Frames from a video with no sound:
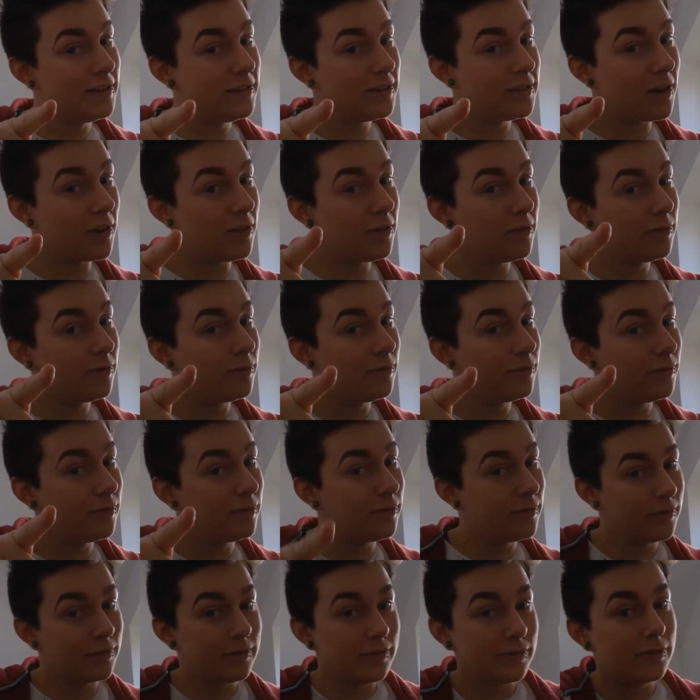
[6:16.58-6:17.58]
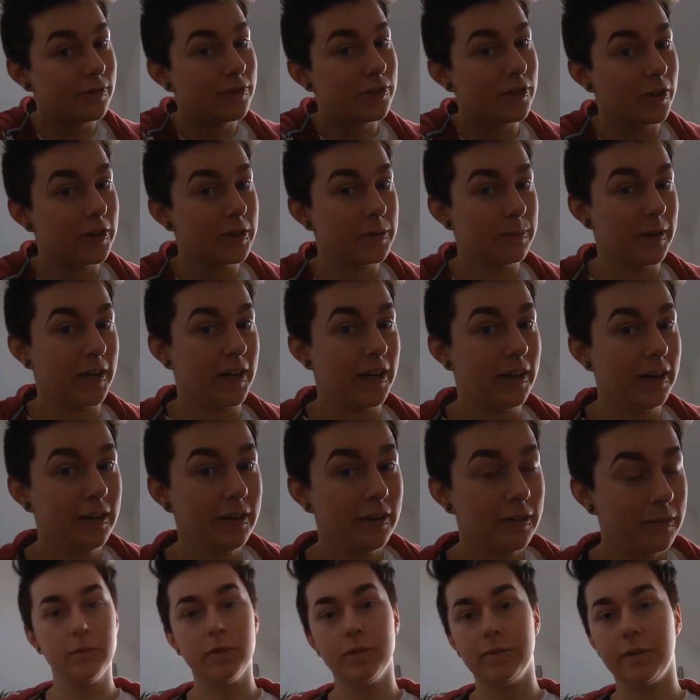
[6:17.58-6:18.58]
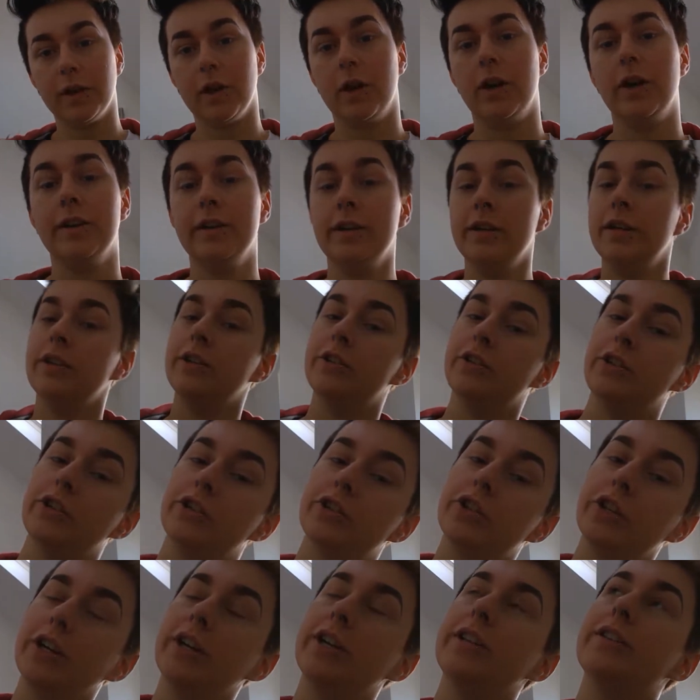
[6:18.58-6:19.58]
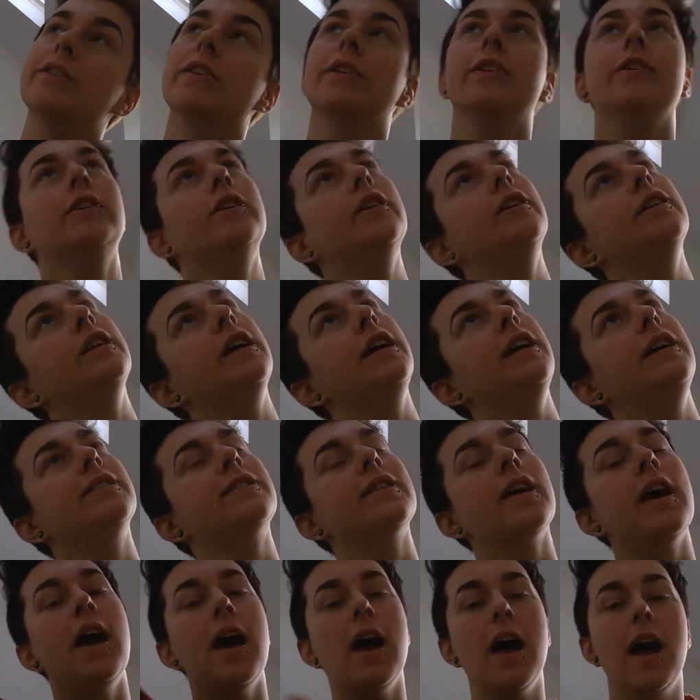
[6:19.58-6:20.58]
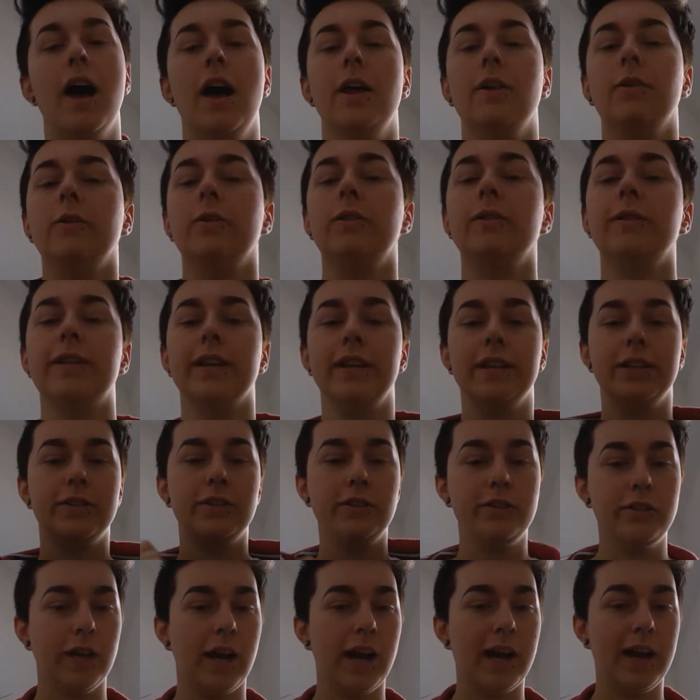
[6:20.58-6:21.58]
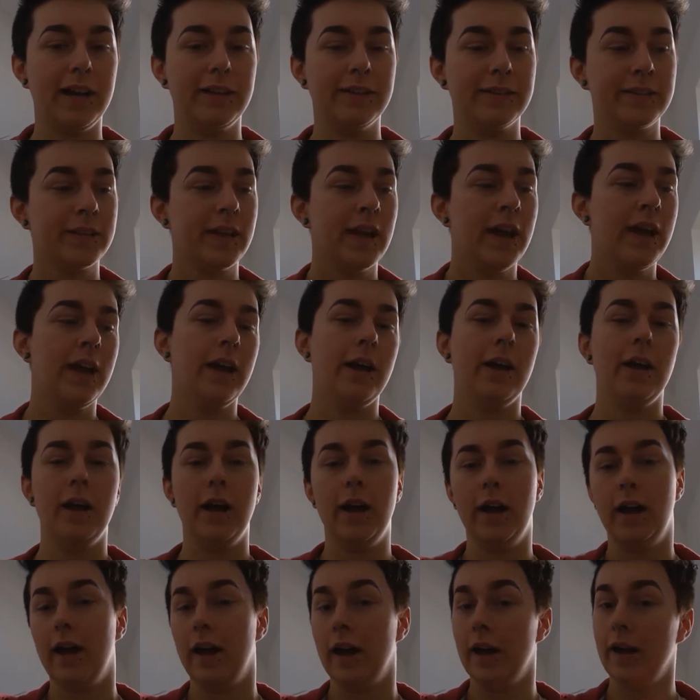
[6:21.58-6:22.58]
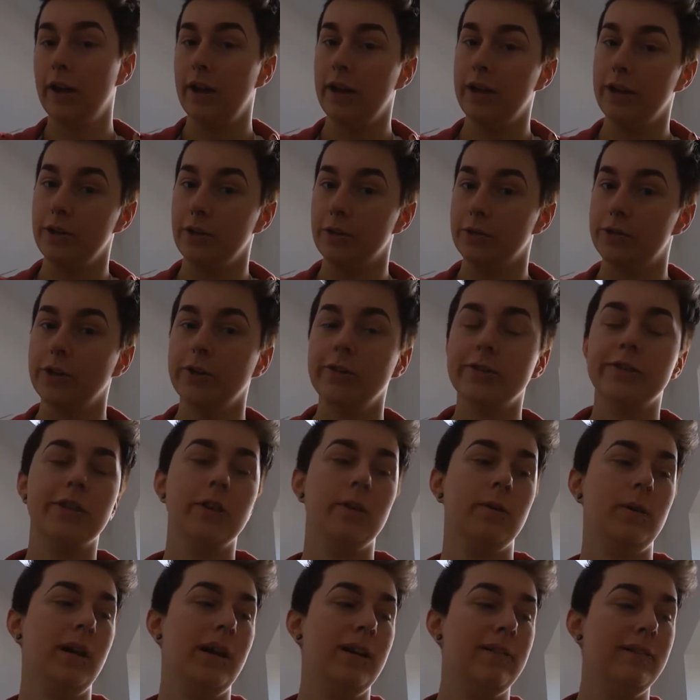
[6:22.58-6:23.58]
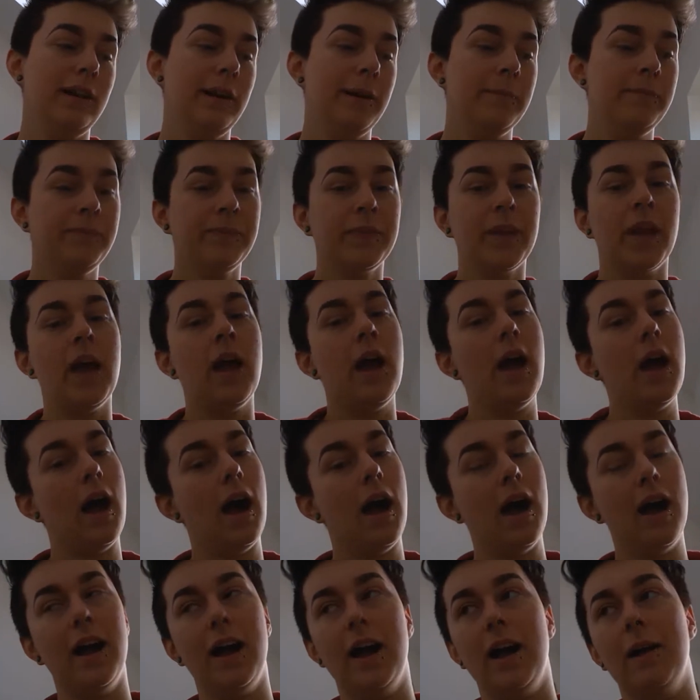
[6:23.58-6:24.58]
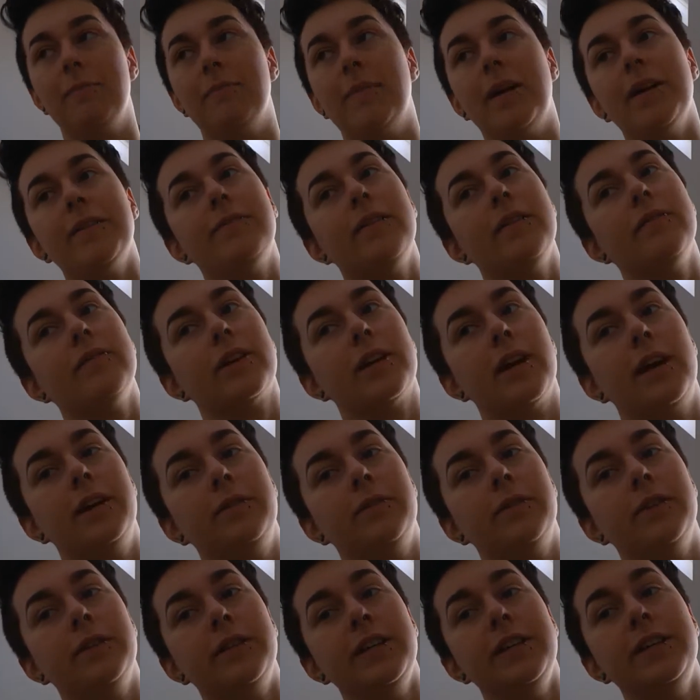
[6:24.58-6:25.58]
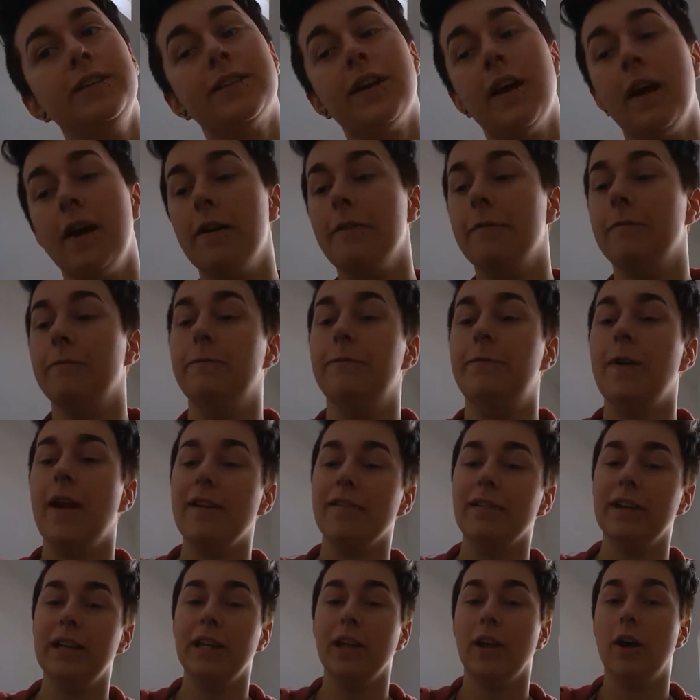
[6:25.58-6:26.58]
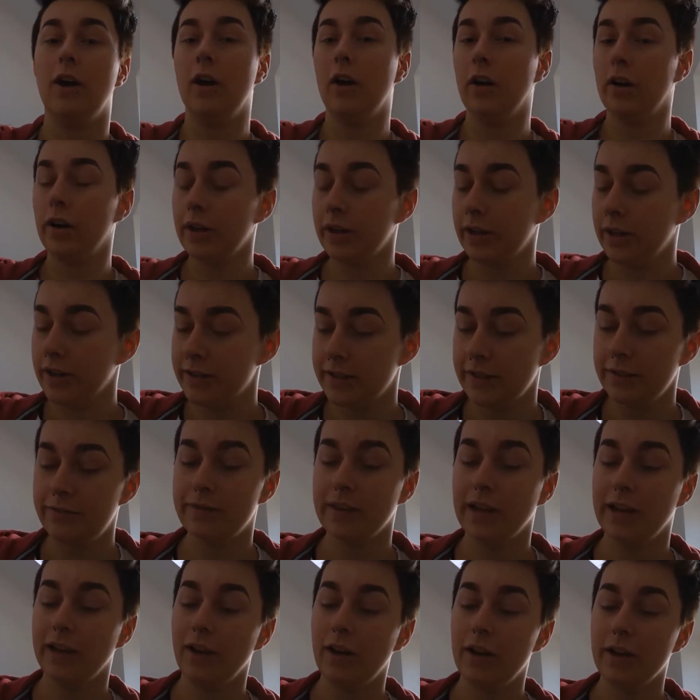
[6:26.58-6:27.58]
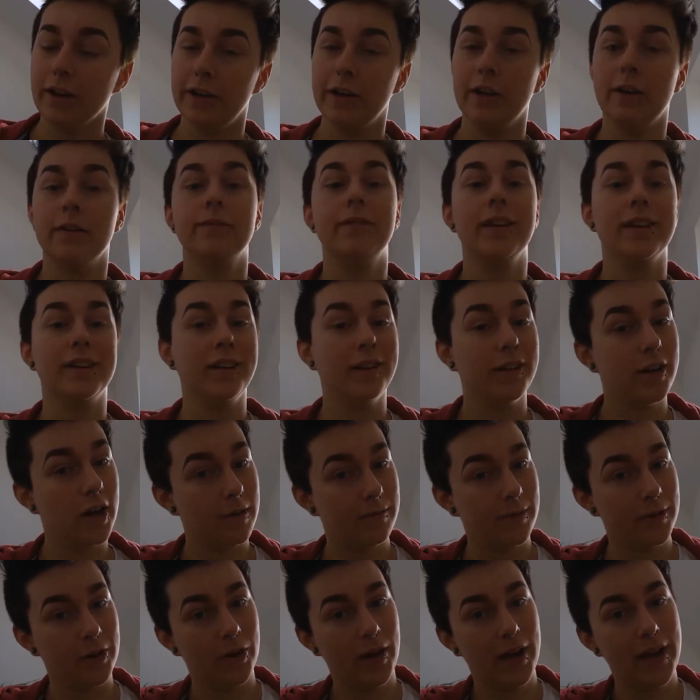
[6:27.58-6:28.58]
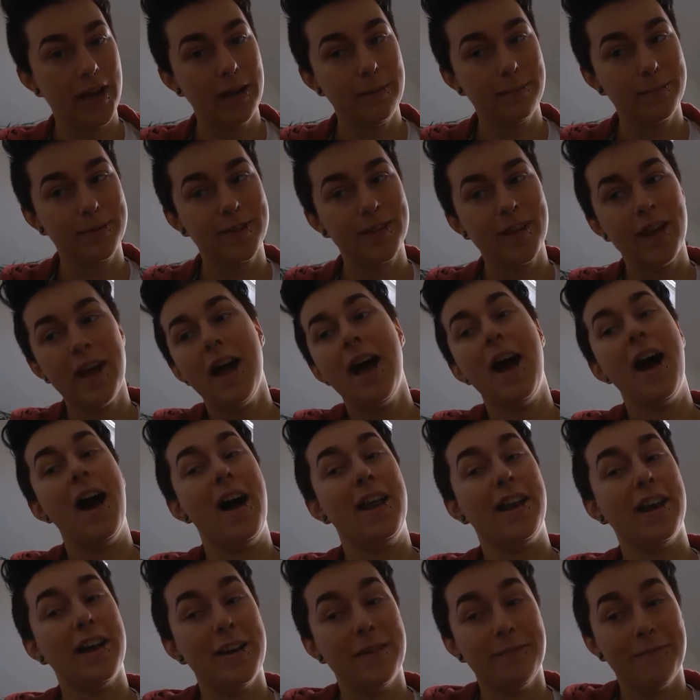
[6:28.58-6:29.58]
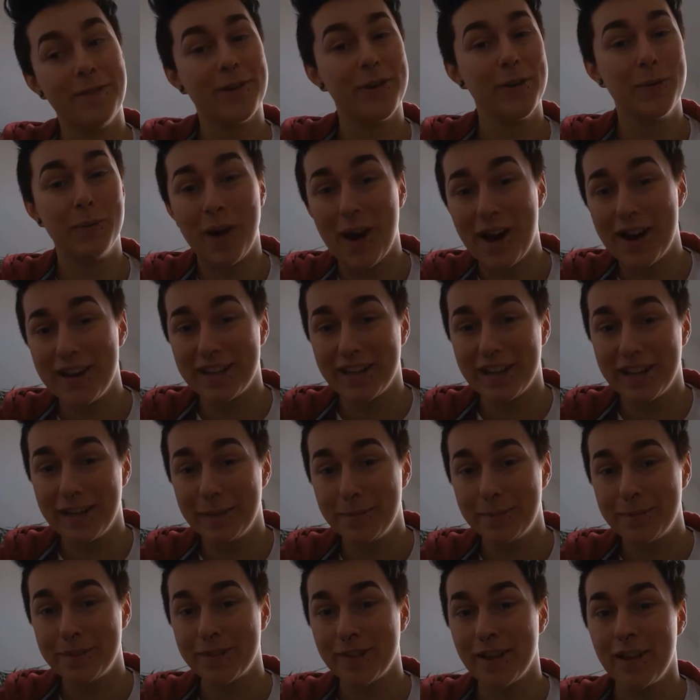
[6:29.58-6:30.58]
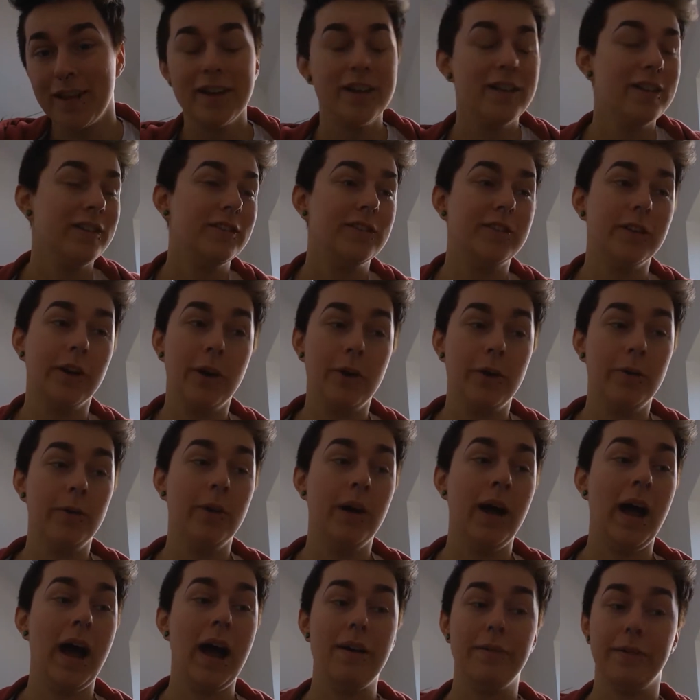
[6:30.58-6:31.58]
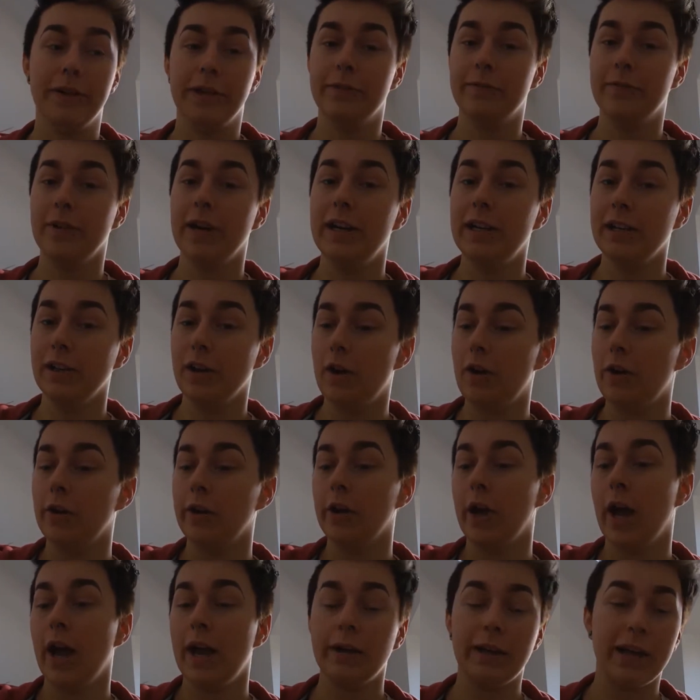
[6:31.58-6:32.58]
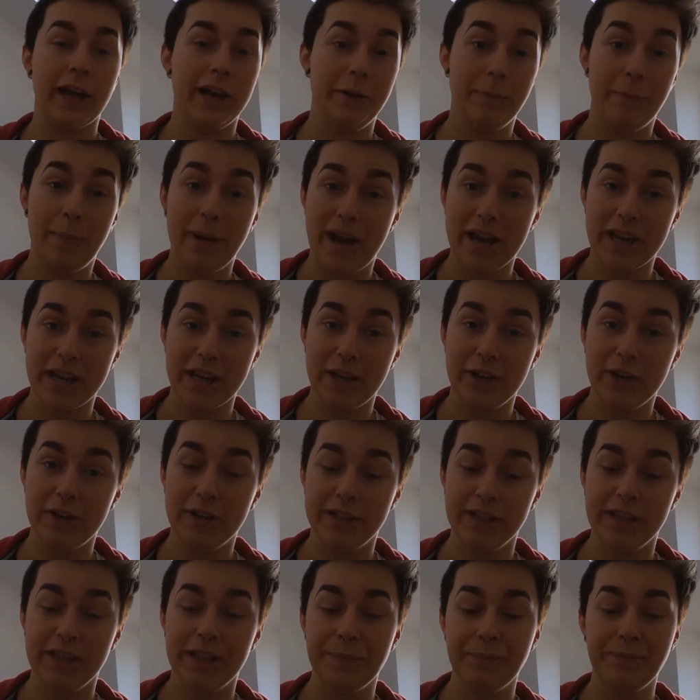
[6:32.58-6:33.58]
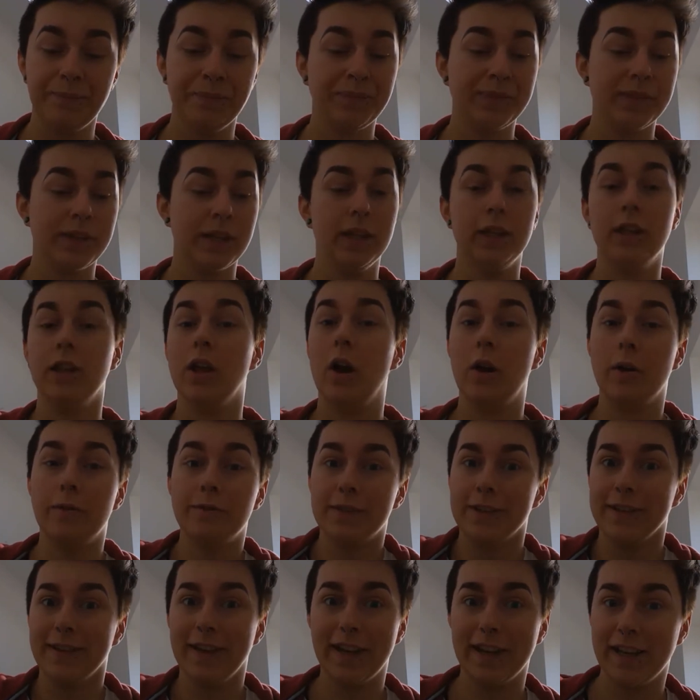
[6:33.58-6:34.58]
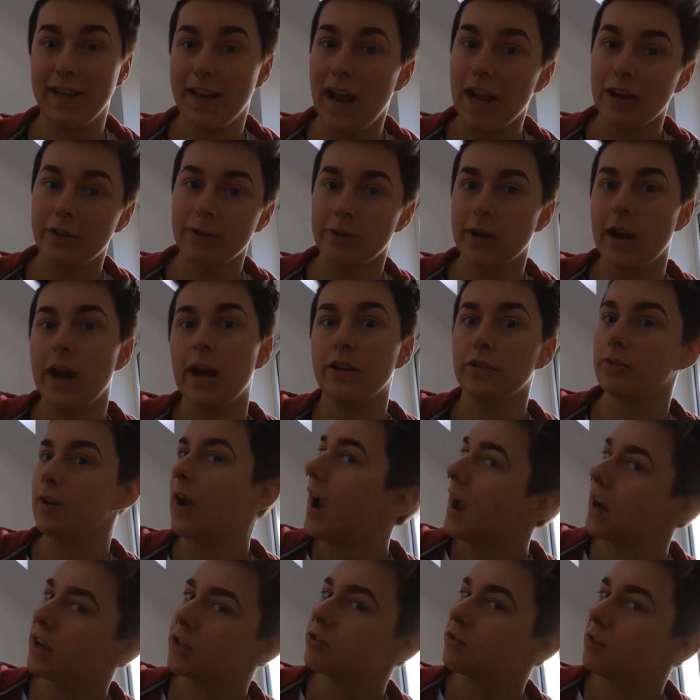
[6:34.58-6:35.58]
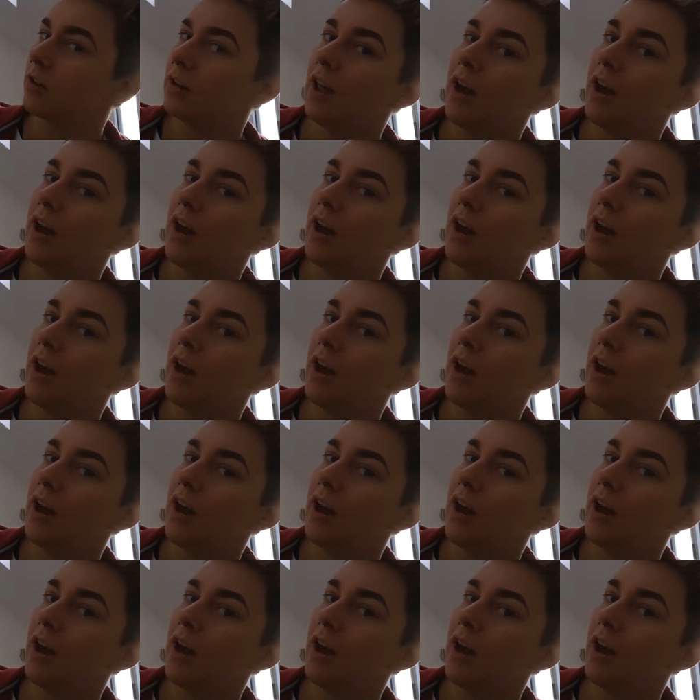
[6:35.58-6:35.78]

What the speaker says: Don't judge me. Moving on to shirts and hoodies and all this jazz in your torso area. My favourite kind of hoodies, very long, because if they're long enough they can cover your hips, and I have very wide hips, so having a very long kind of baggy hoodie, often like an extra